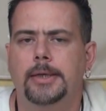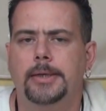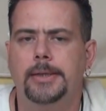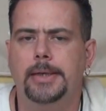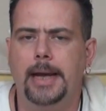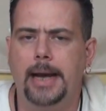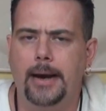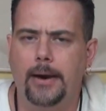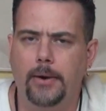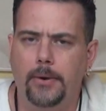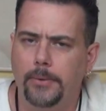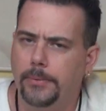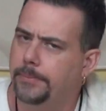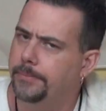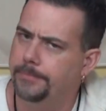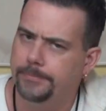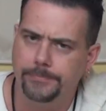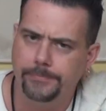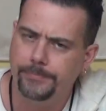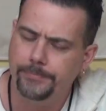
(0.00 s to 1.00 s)
Now,
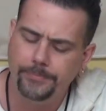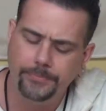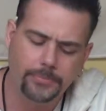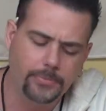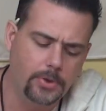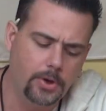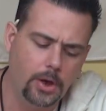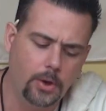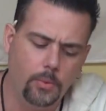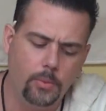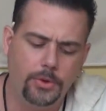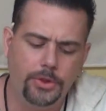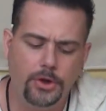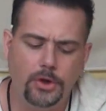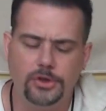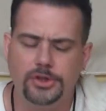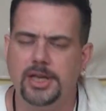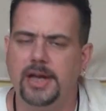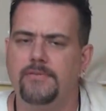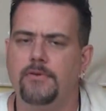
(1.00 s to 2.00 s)
when
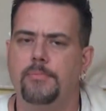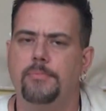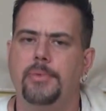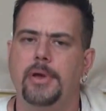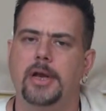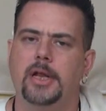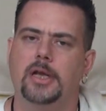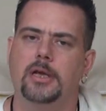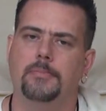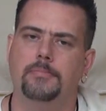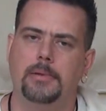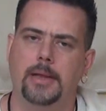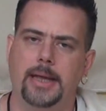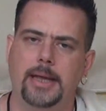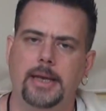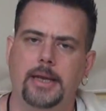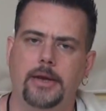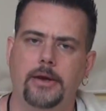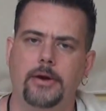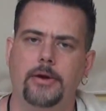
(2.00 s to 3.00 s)
there's never been a
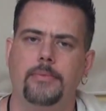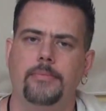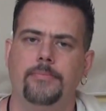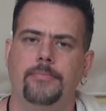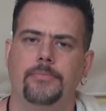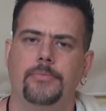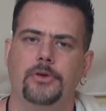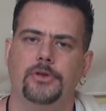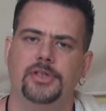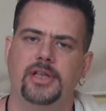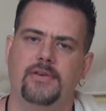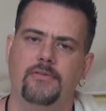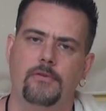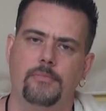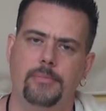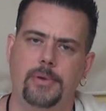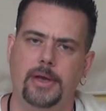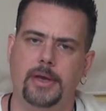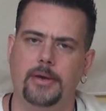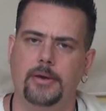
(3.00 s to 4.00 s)
complaint here, there's never
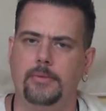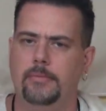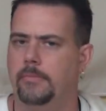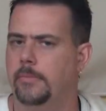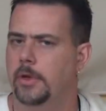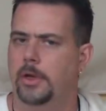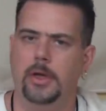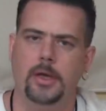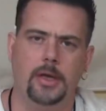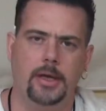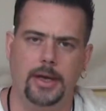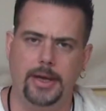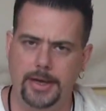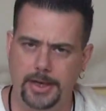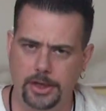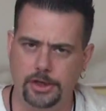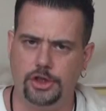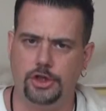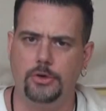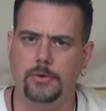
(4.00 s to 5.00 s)
been an
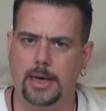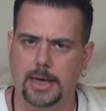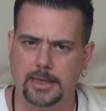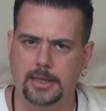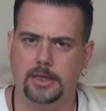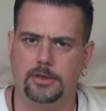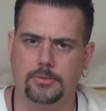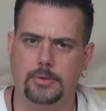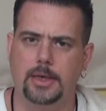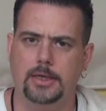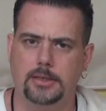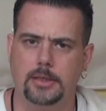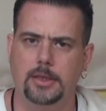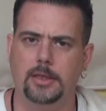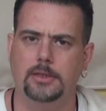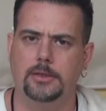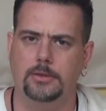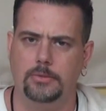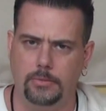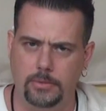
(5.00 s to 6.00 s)
issue at this
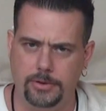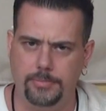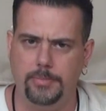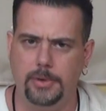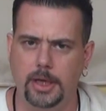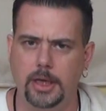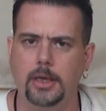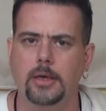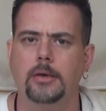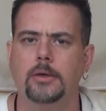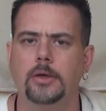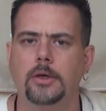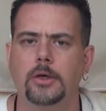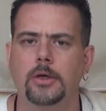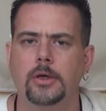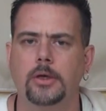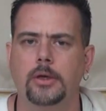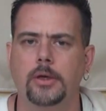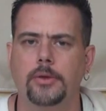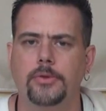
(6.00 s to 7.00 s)
residence with me,
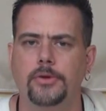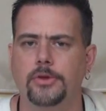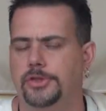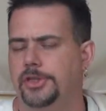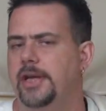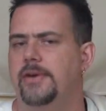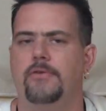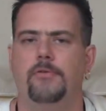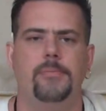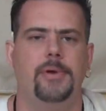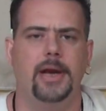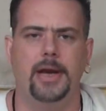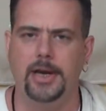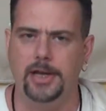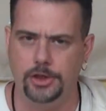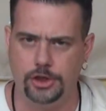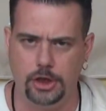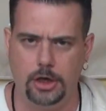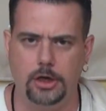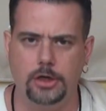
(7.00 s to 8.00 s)
there's never been
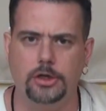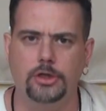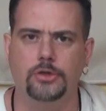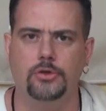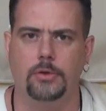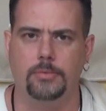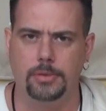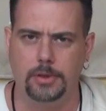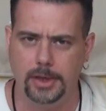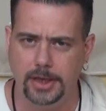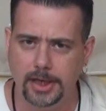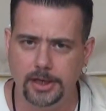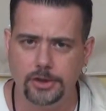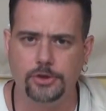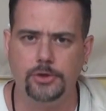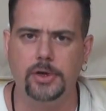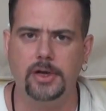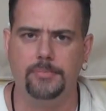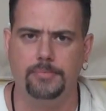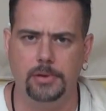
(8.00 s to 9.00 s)
any charges or
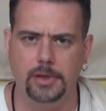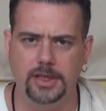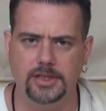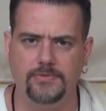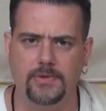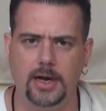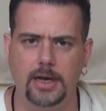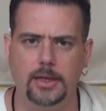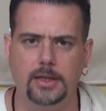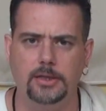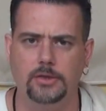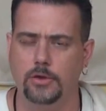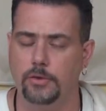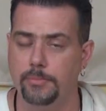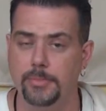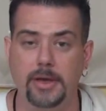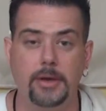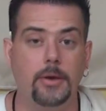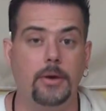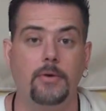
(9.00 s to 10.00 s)
history of police violence or
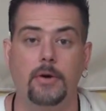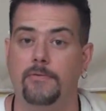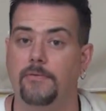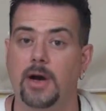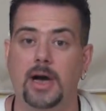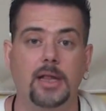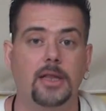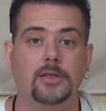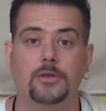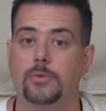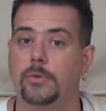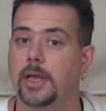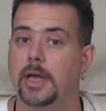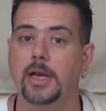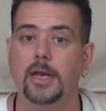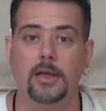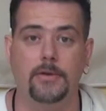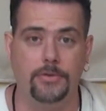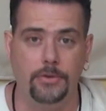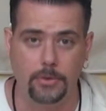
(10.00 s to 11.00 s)
me violence with
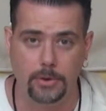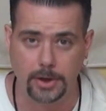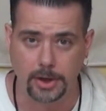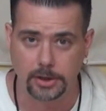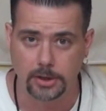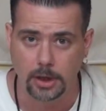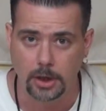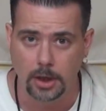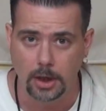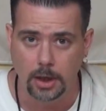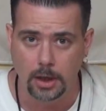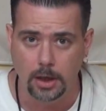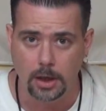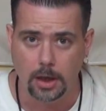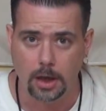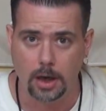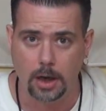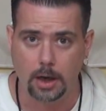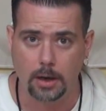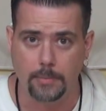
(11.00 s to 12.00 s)
any authorities
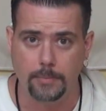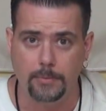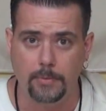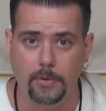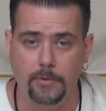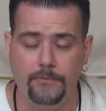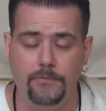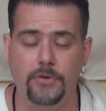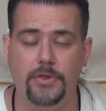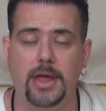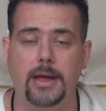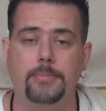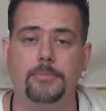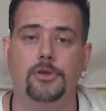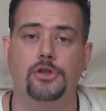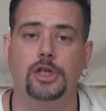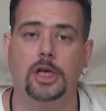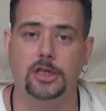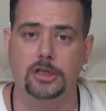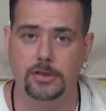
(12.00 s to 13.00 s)
for them
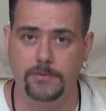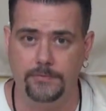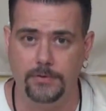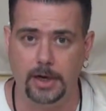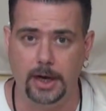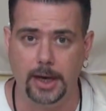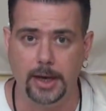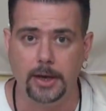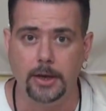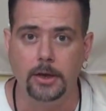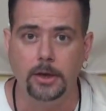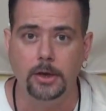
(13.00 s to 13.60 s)
to justify